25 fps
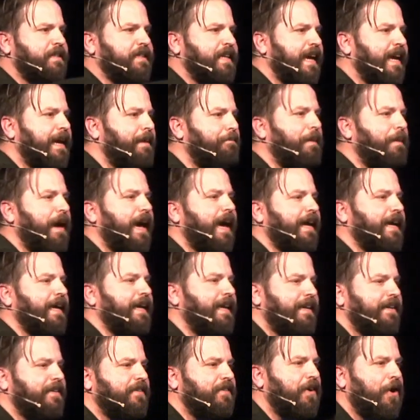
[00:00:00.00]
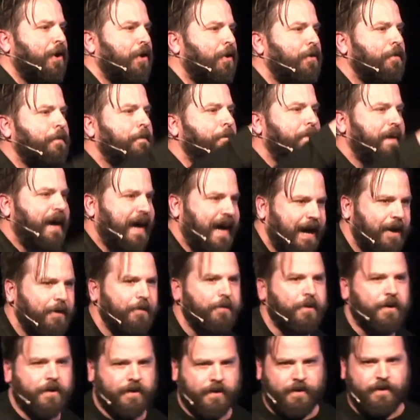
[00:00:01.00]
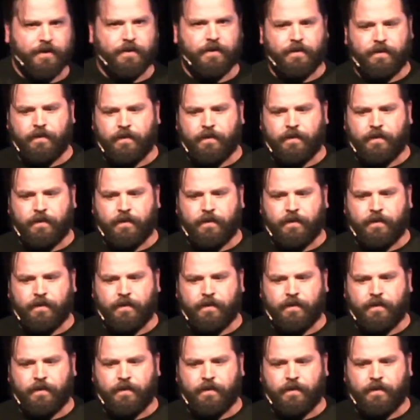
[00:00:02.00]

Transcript: to take back his own power.